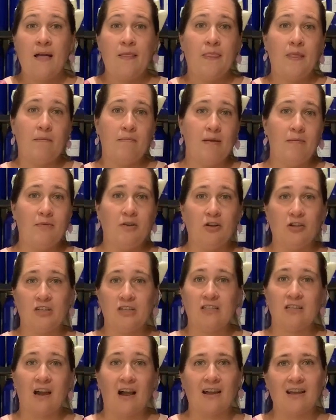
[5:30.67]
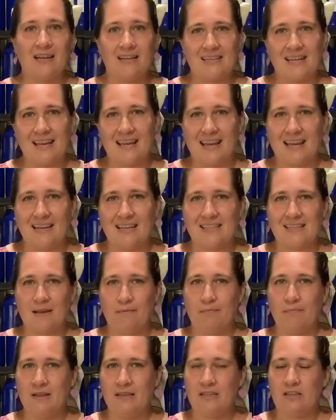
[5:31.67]
that maybe you're just not going to take any
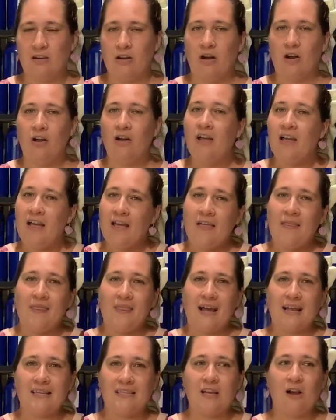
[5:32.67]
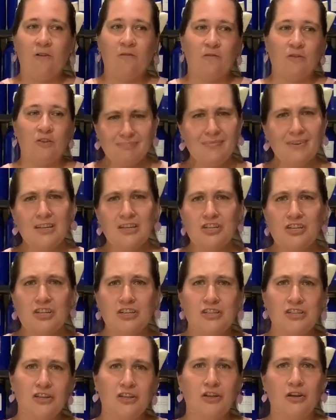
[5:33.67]
supplements at all, that's helpful just
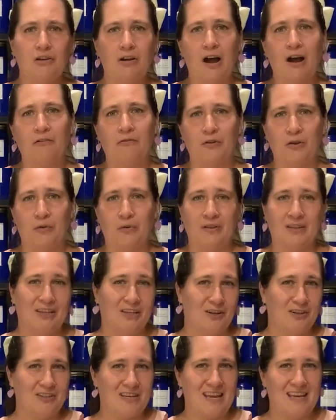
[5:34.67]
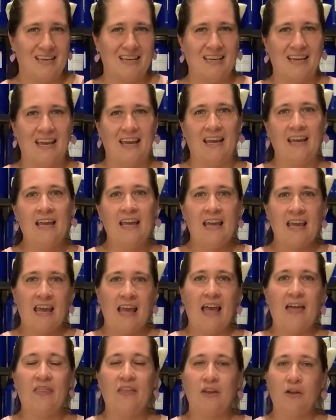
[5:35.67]
so you know how frequently you're taking it
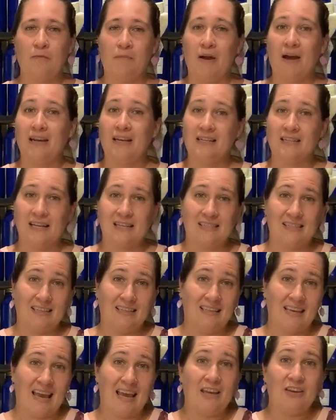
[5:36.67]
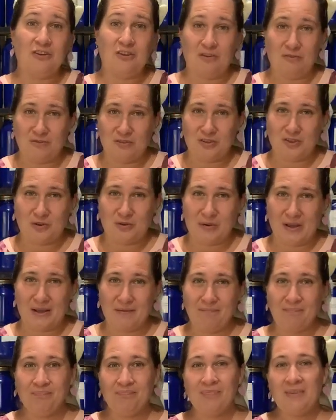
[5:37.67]
and that your body doesn't get used to it.
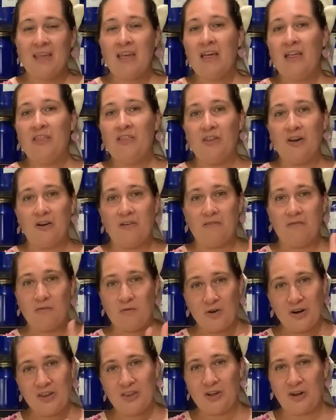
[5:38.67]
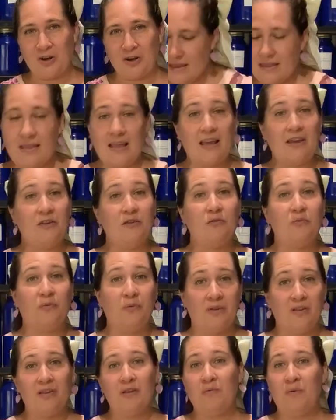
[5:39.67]
The 4th herb that you
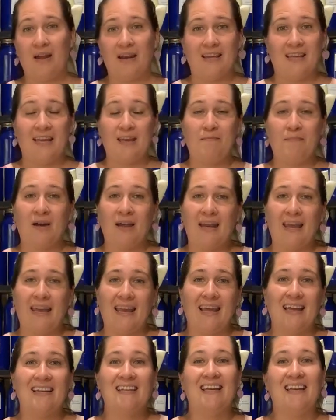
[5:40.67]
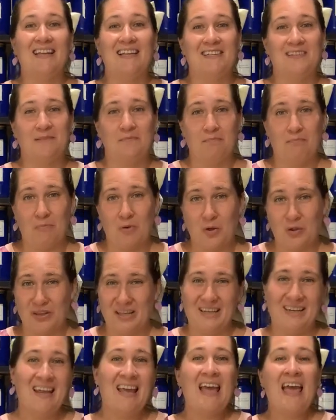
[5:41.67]
really want to keep on hand is
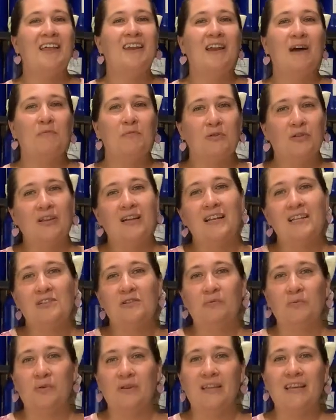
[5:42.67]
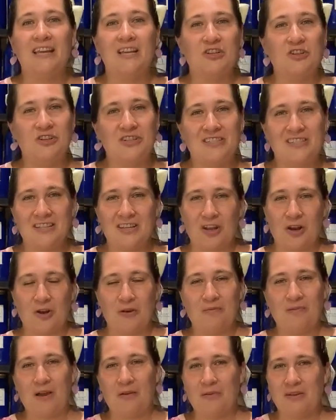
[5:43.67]
Mullen. Now, Mullen is a really interesting
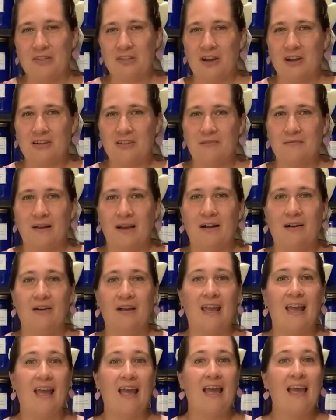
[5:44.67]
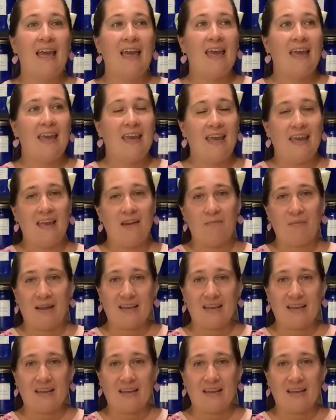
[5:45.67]
herb that we talked about in my